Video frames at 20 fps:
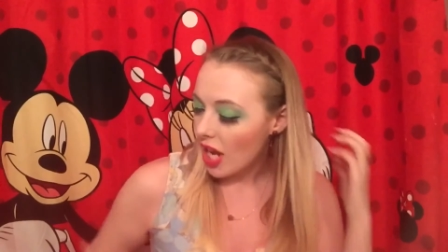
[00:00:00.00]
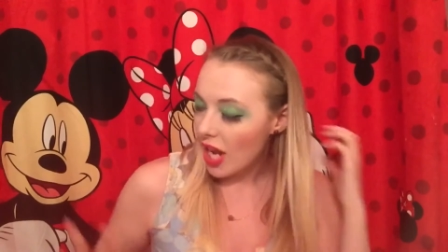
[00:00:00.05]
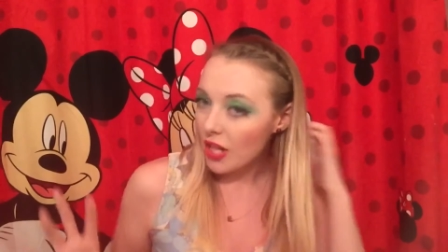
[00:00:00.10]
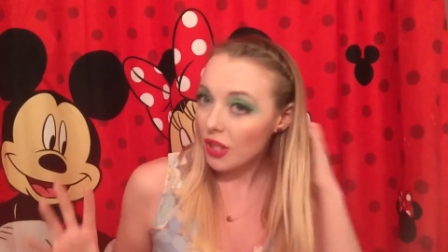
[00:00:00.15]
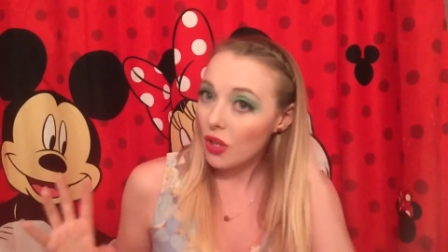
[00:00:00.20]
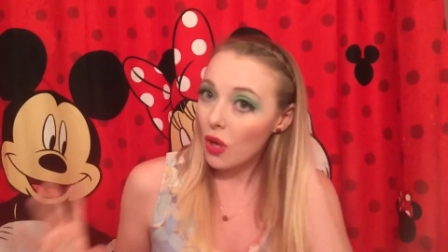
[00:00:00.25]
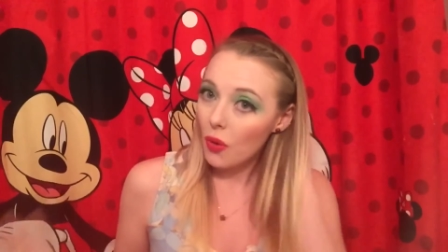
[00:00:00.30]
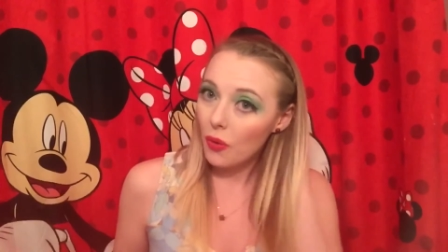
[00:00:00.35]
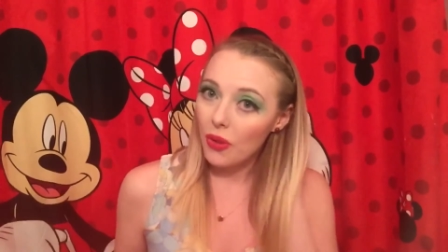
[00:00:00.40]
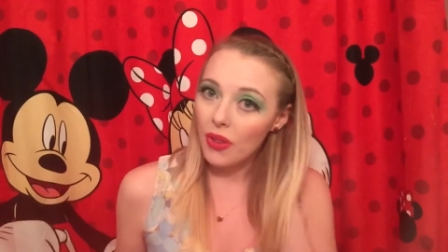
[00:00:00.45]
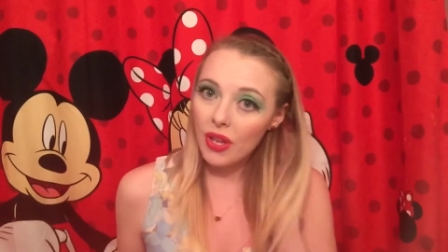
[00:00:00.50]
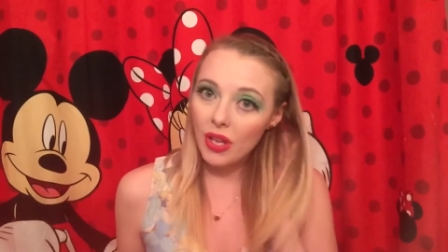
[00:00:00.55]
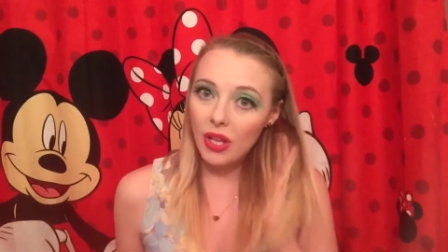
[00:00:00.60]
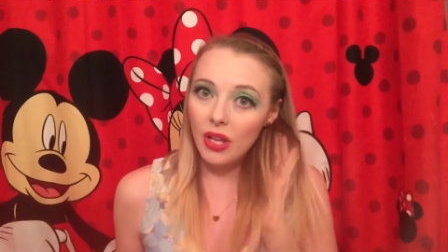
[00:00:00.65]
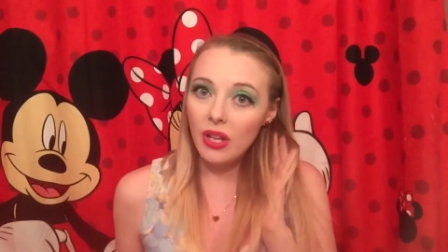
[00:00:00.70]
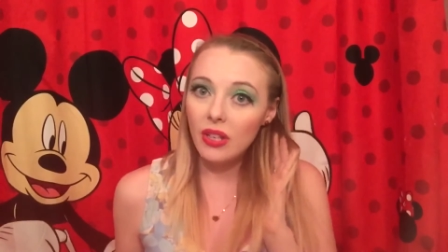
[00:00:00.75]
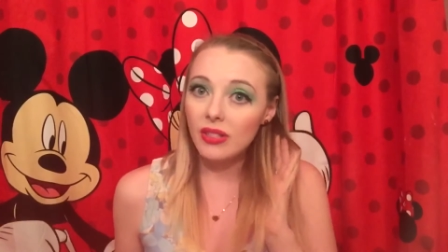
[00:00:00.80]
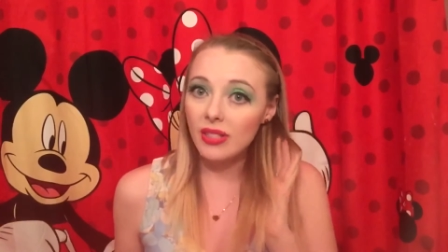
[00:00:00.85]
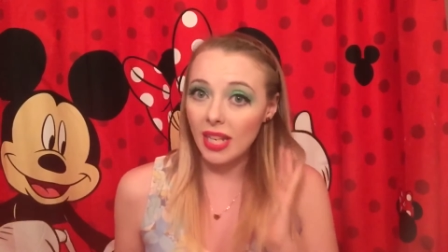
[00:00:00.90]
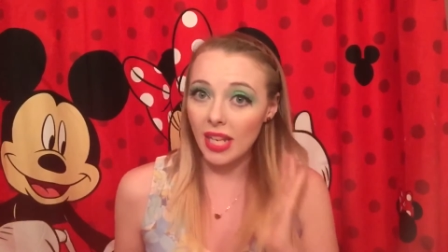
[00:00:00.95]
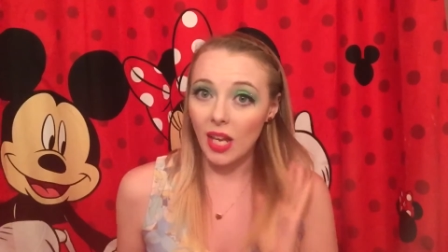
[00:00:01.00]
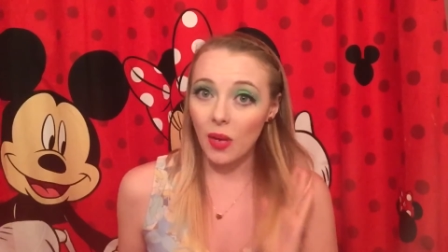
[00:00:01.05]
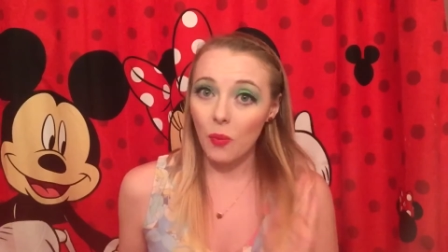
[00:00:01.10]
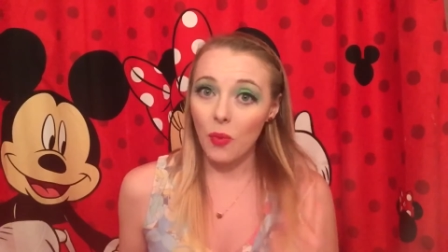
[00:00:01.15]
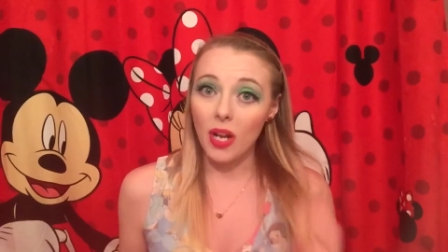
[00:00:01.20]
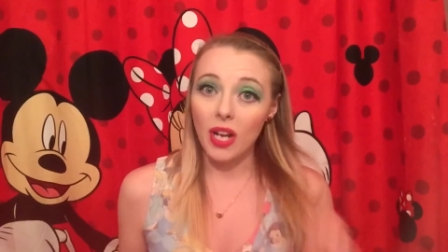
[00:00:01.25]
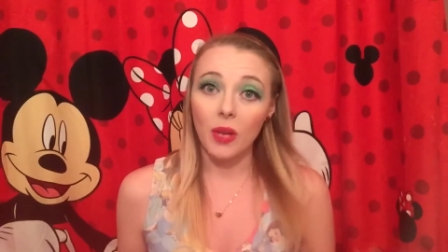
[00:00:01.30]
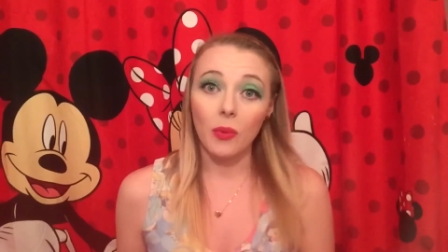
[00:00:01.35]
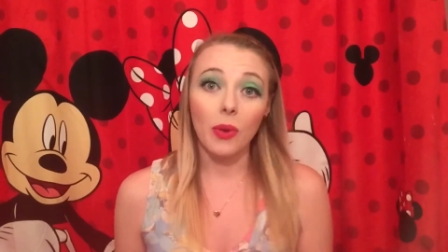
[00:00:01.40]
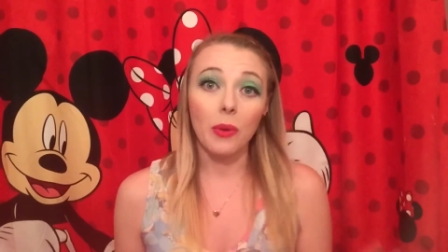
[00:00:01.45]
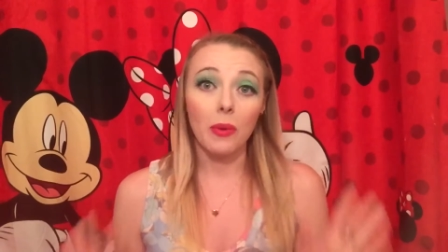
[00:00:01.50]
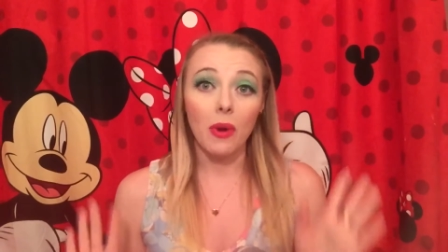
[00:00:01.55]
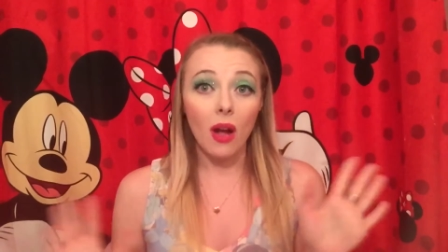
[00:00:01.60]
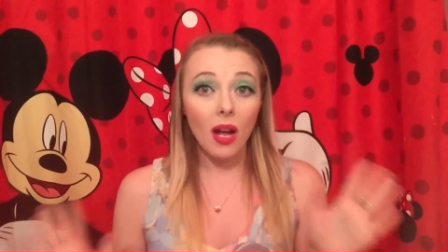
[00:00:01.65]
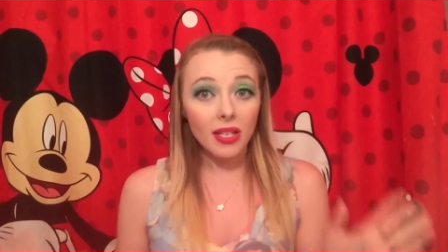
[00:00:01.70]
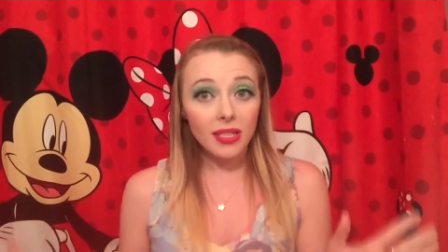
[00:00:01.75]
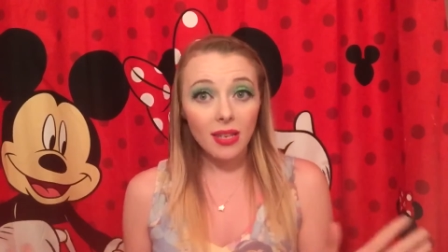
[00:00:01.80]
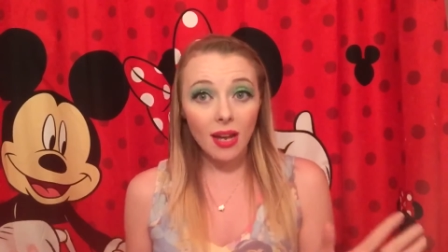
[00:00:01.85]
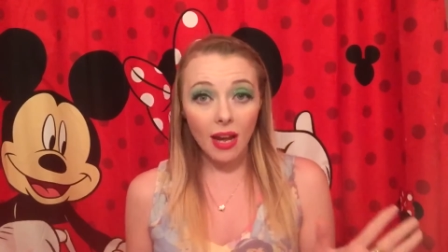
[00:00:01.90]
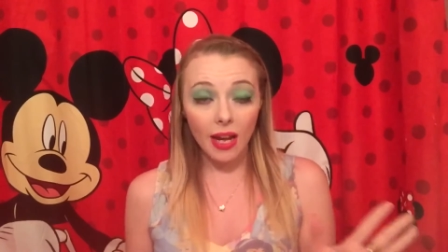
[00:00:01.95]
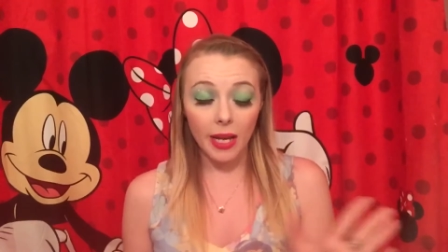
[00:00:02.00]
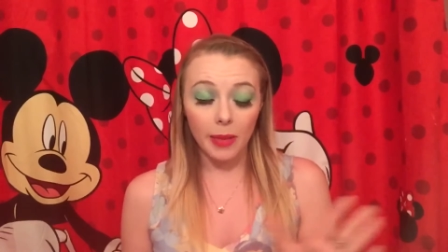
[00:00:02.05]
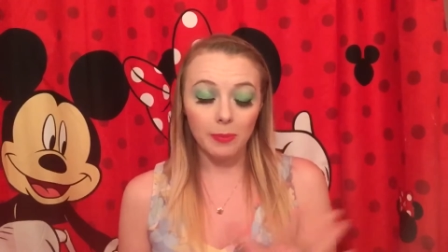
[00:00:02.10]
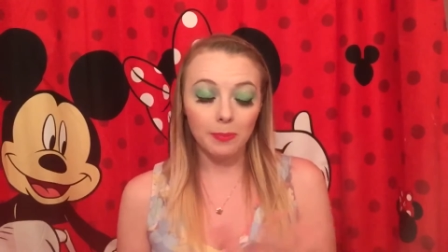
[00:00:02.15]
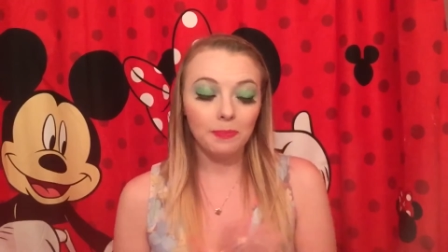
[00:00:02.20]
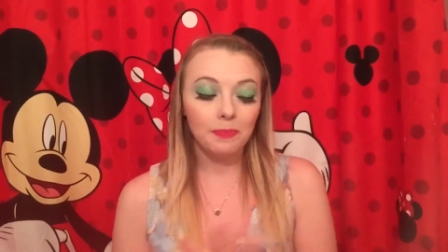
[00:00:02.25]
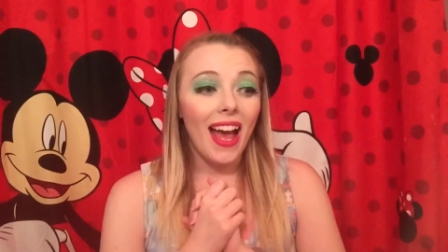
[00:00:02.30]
and go to the second one and we were on time.